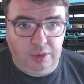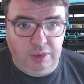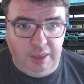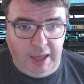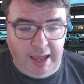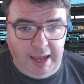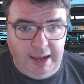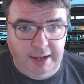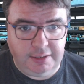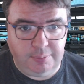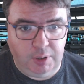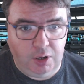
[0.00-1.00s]

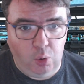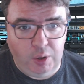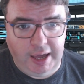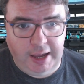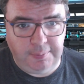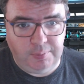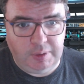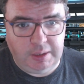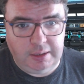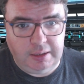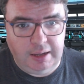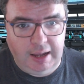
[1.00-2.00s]
that I'm like, okay,
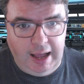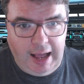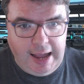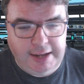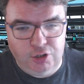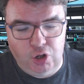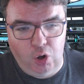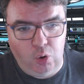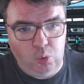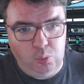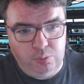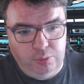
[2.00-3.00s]
I
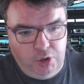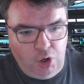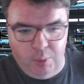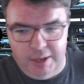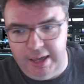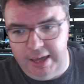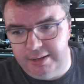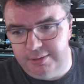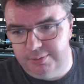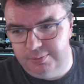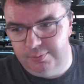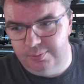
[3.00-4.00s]
know going in